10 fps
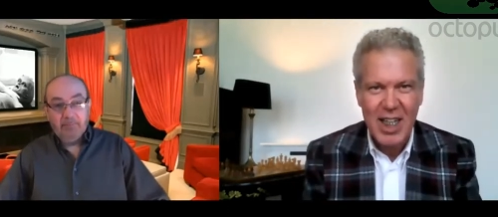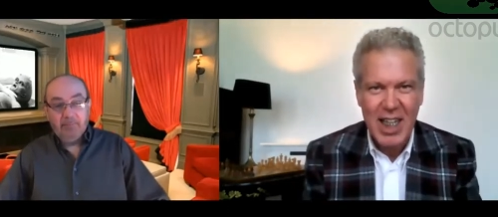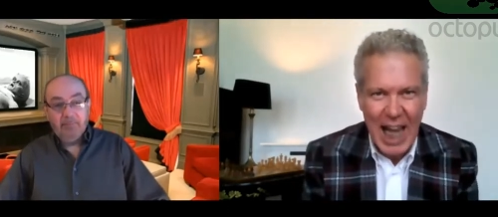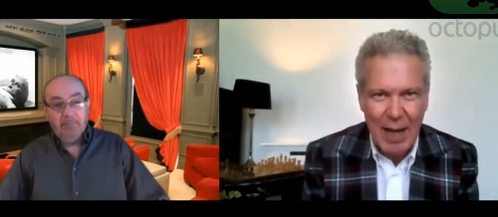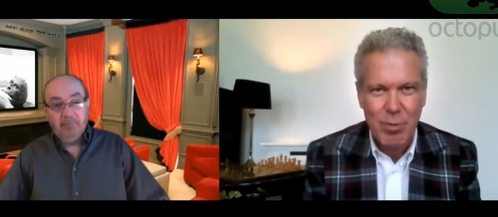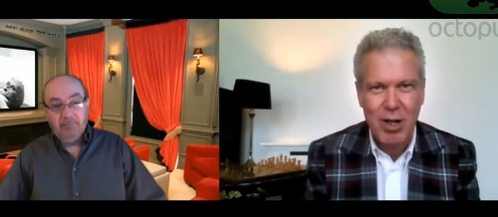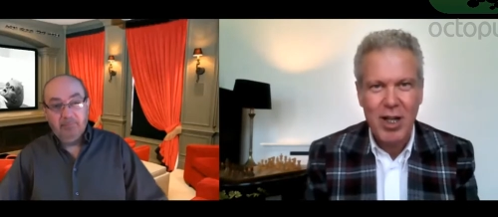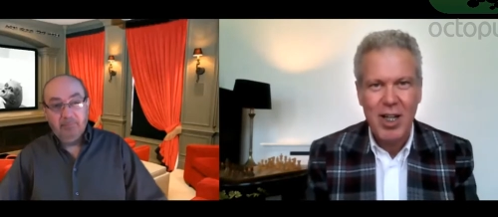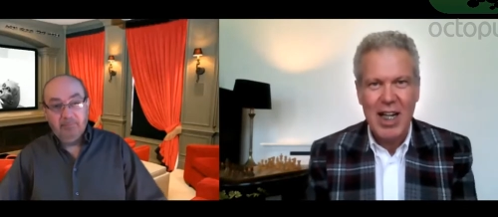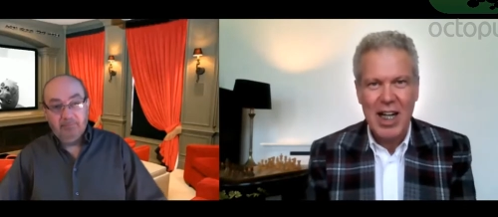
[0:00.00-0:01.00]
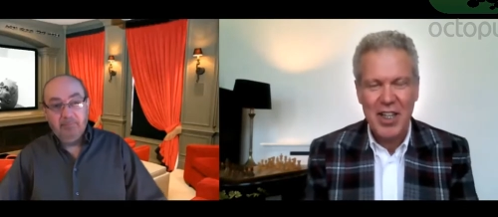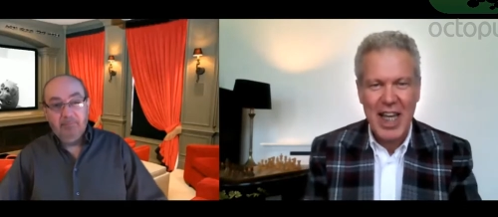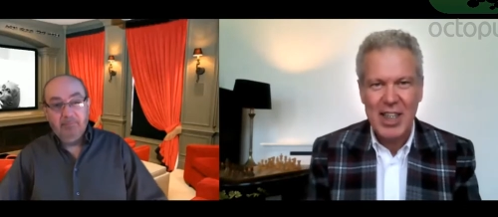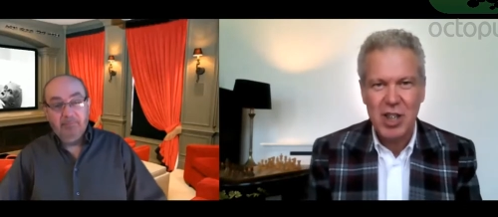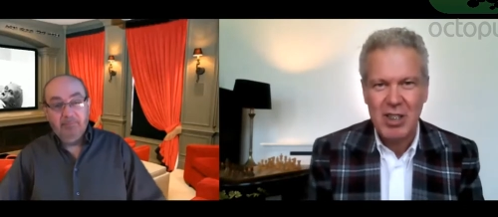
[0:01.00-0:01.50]
Speaker 1: camera at the
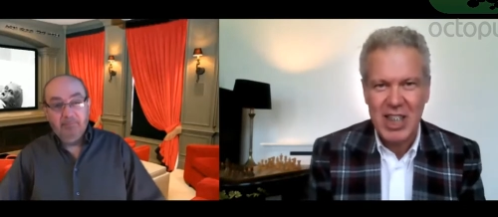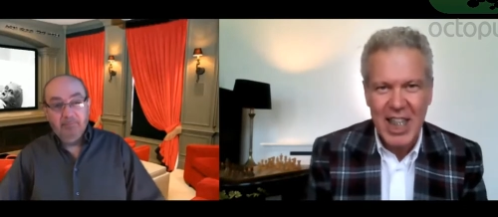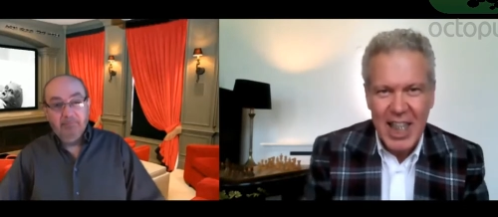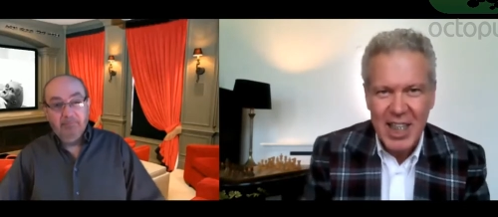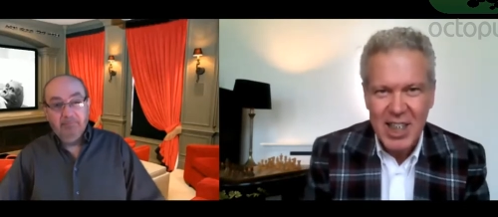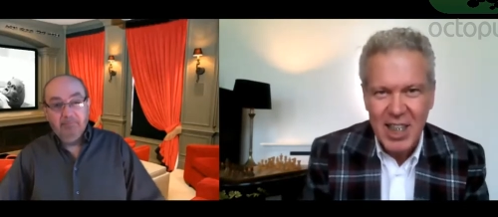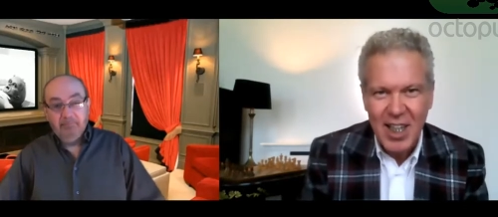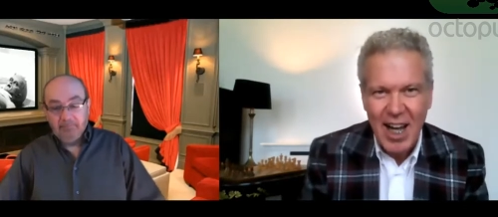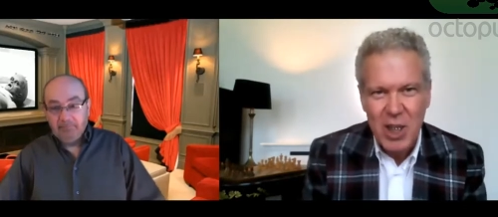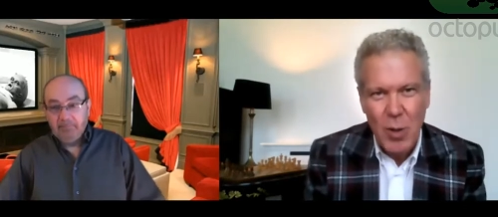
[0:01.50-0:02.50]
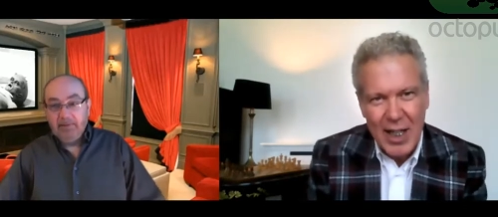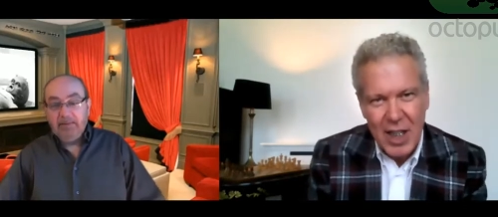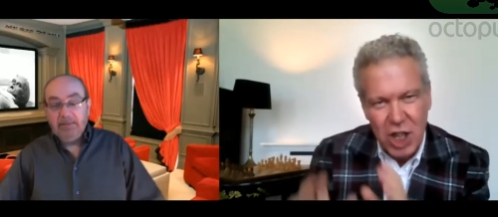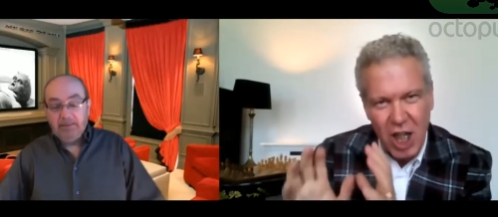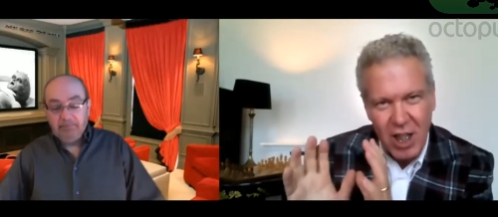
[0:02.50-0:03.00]
age of six, and you had a
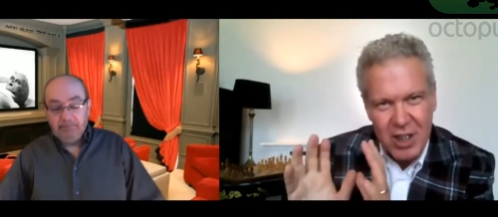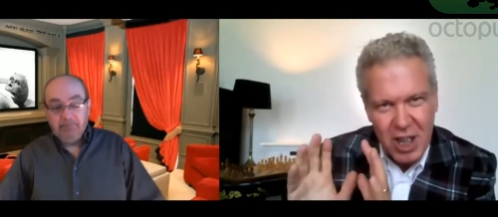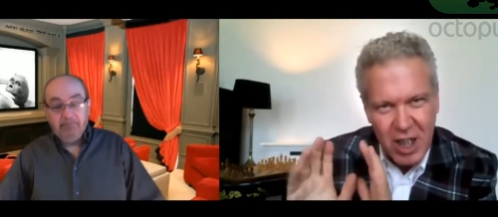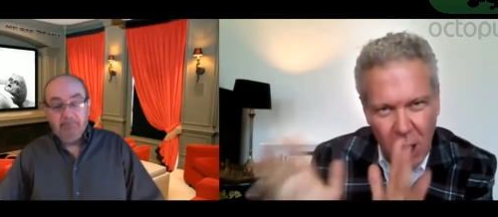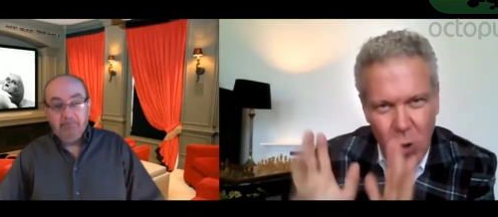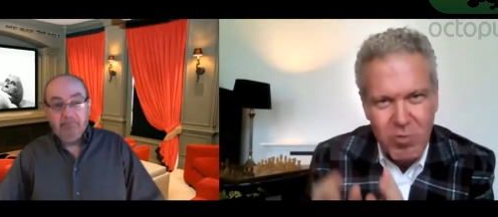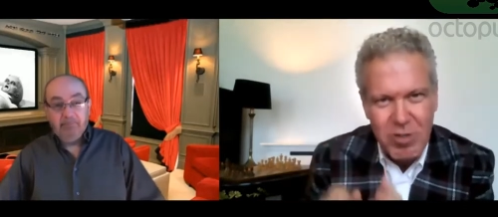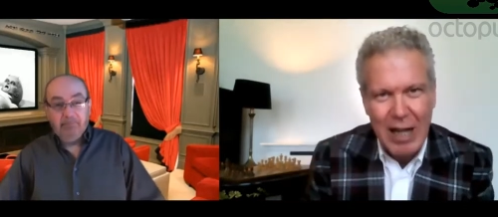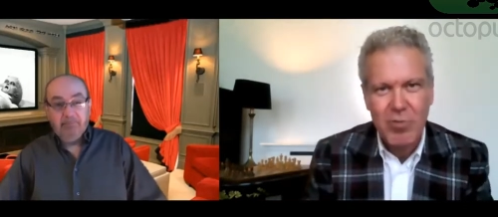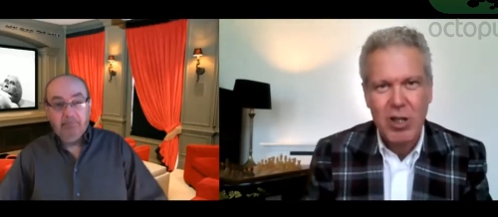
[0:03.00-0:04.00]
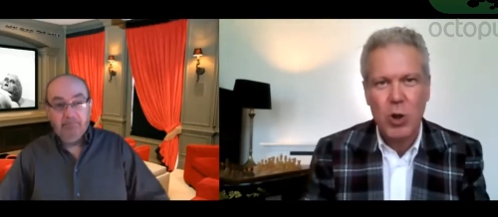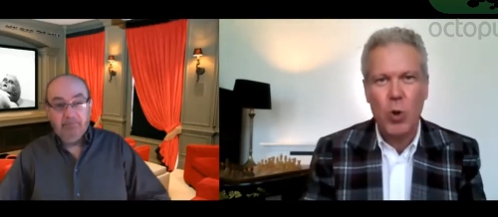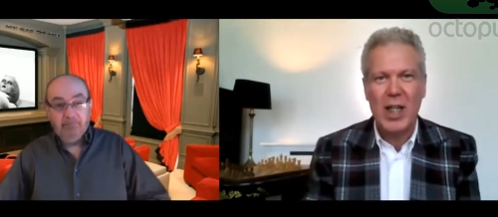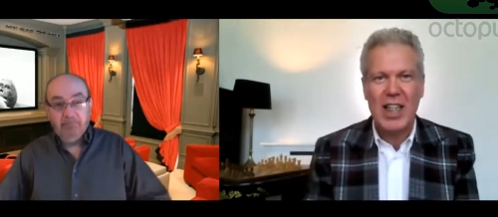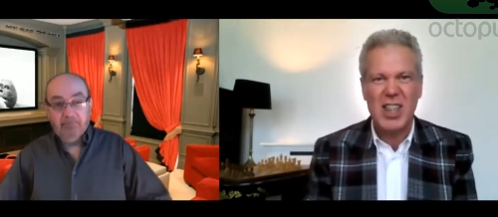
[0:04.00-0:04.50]
chance to go around
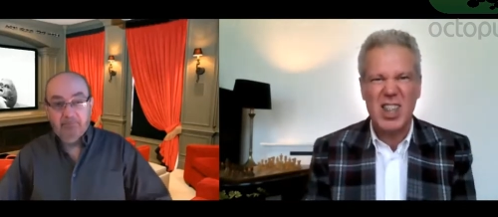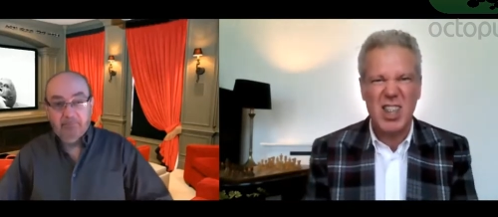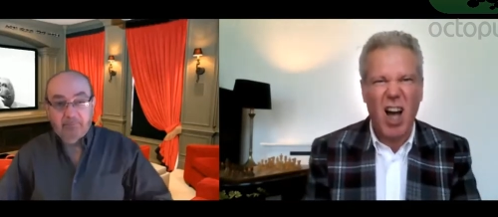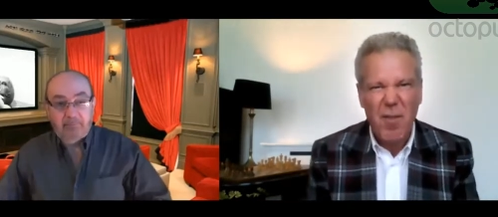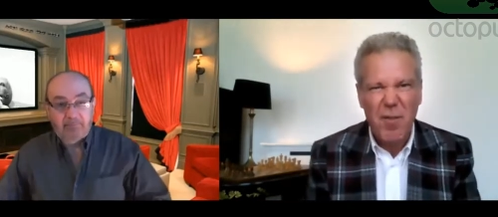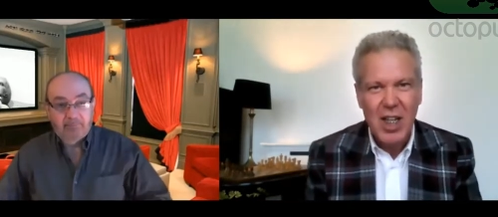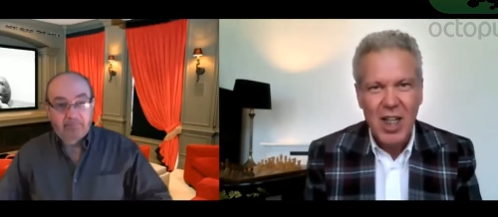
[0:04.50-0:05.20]
recording stuff.